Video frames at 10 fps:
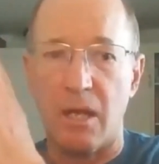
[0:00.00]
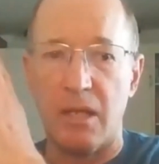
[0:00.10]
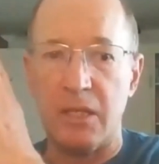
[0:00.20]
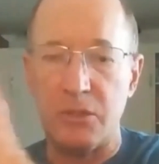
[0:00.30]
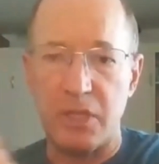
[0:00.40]

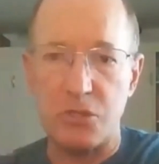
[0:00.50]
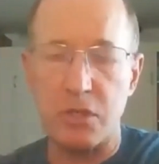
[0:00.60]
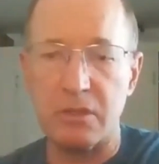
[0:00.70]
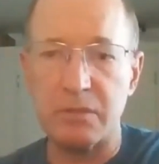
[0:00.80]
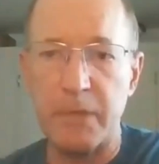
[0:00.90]

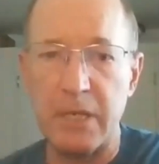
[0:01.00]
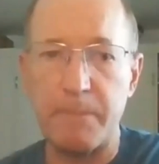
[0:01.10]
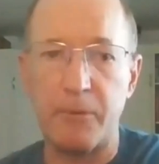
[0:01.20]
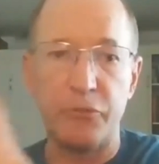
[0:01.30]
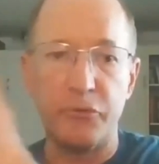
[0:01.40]
Indigenous
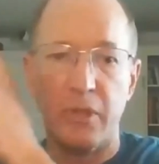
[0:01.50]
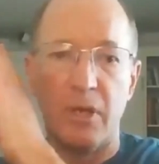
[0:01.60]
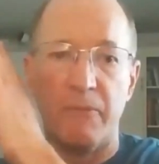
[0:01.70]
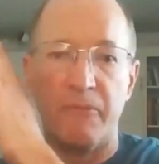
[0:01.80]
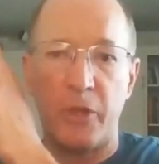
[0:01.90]
peoples,
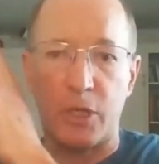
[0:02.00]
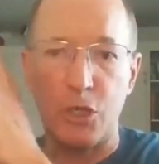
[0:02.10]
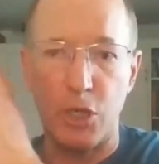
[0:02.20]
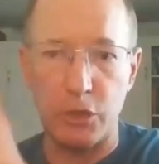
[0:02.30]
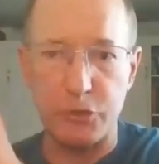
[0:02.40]
the
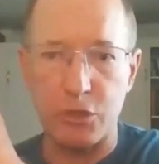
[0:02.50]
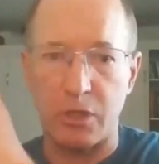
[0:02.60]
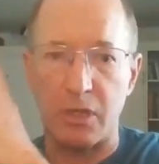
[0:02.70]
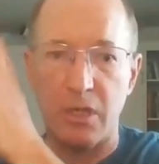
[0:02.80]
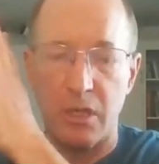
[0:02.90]

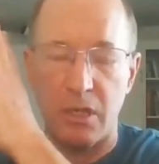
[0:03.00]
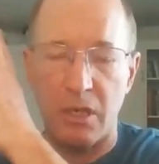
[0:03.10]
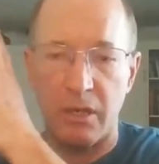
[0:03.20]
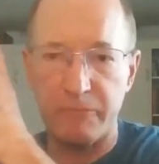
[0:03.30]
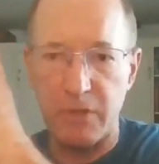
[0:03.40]
culture
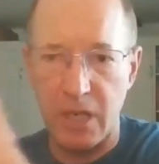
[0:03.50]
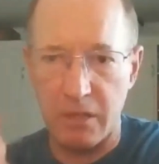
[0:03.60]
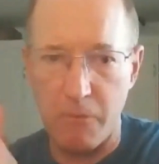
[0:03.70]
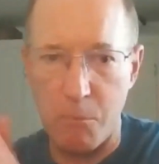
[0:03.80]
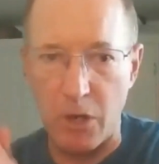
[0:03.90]
of Native
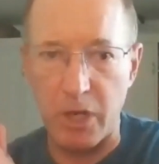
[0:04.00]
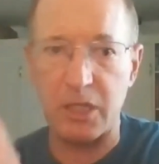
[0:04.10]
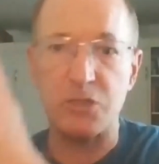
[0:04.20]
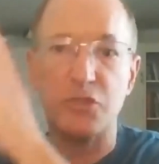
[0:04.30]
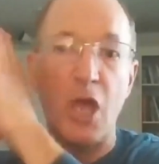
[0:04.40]

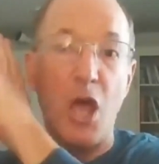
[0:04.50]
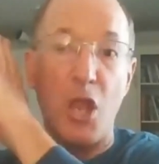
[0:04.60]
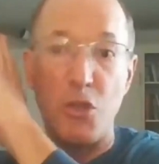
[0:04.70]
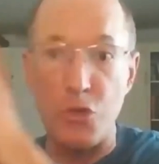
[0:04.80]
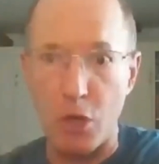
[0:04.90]
Americans
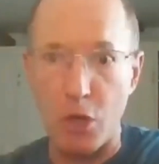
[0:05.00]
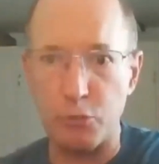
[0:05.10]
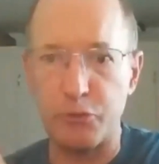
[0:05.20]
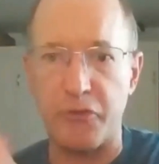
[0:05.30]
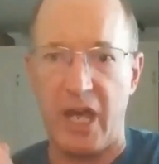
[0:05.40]
knows
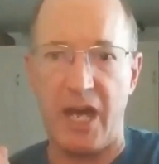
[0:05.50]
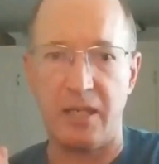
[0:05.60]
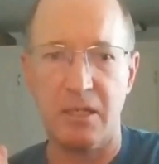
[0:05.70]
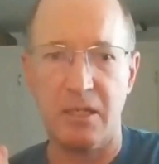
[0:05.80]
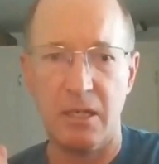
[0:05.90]
that.
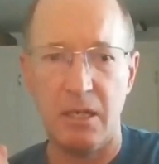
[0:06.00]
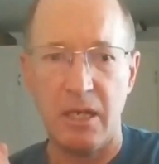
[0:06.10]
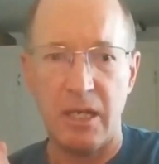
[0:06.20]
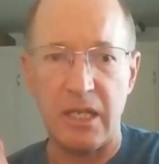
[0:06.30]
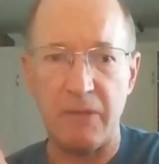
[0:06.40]

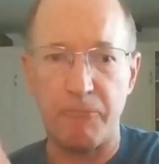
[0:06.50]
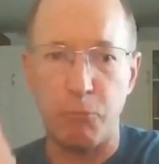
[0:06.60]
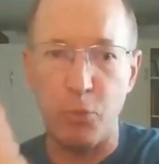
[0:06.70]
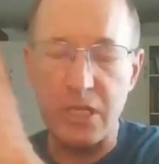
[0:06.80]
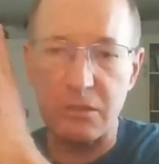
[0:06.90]
If
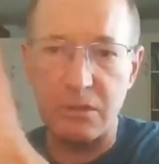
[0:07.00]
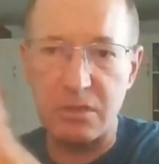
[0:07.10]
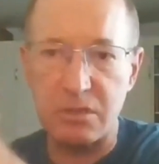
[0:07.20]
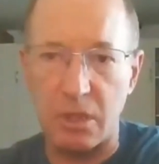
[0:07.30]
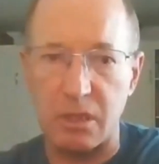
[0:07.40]
we
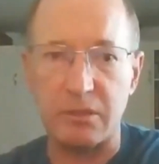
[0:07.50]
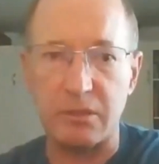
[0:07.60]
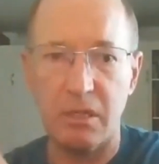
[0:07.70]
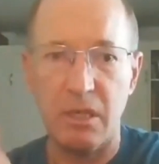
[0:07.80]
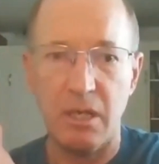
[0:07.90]
consult
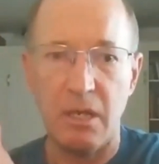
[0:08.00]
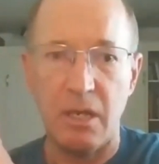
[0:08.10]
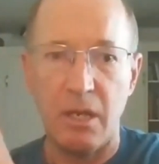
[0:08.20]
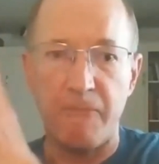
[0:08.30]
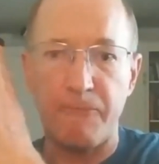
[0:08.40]

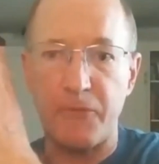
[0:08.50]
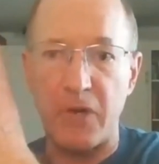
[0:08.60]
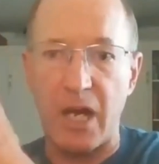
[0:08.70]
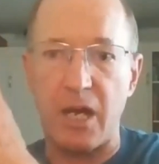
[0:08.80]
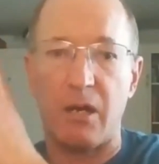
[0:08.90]

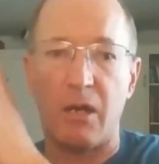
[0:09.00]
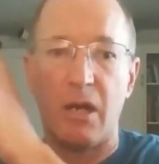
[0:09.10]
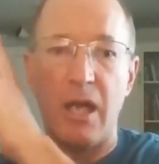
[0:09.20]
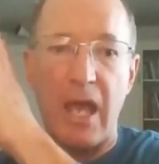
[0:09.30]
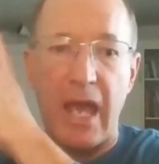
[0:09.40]
fire
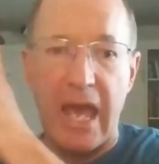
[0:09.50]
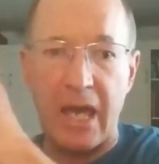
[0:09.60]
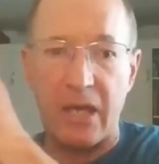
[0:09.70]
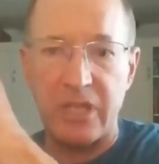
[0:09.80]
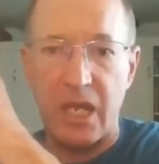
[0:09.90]

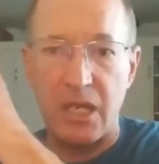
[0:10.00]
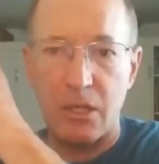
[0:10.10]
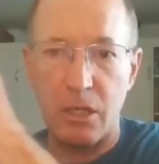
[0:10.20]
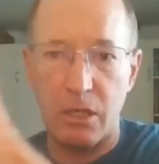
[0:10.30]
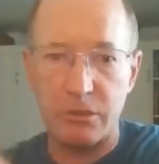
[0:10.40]
as a
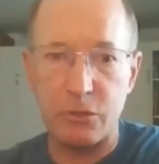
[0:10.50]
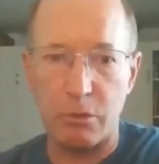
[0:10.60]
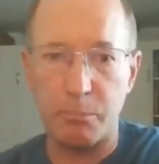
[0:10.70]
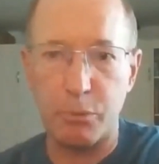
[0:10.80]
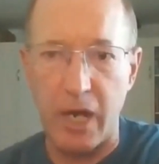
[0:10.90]
cultural
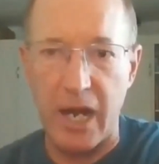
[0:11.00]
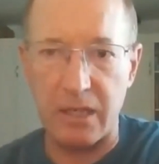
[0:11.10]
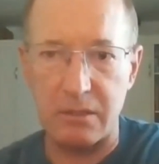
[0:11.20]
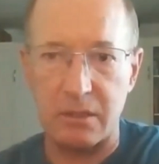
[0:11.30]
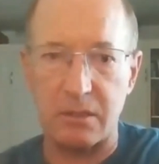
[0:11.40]

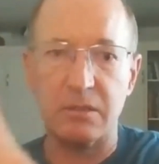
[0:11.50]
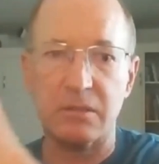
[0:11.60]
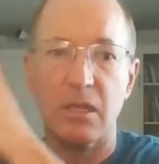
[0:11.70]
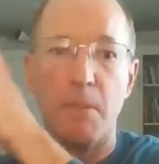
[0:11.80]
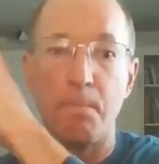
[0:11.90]
practice
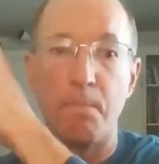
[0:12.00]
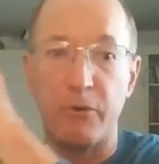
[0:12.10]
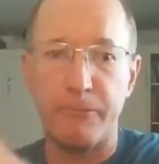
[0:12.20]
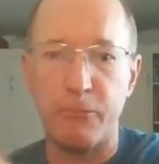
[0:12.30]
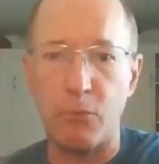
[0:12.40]

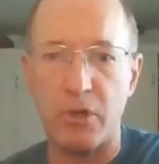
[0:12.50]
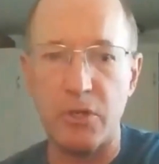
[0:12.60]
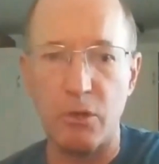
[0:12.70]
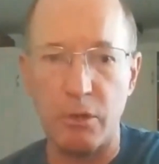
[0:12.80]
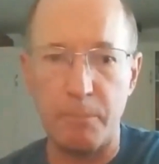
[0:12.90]
before
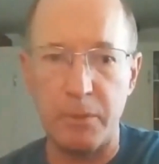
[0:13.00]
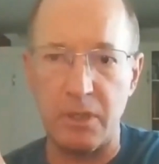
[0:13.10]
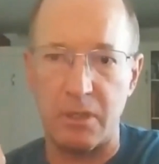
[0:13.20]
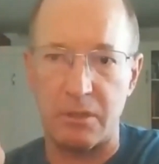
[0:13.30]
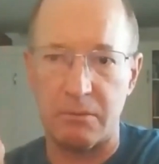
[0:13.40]

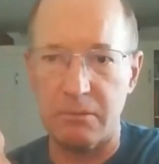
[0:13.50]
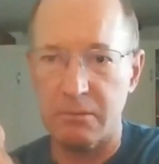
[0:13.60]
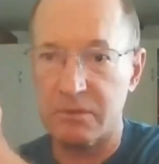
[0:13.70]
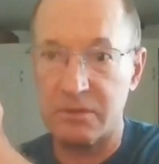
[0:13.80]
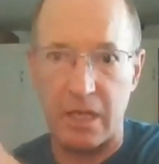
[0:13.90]
European
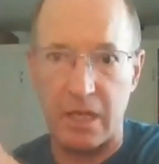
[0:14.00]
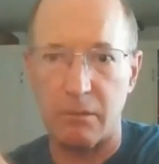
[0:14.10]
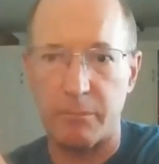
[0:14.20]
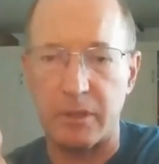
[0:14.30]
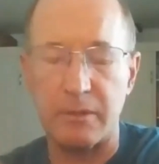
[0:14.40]

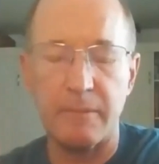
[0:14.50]
settlement,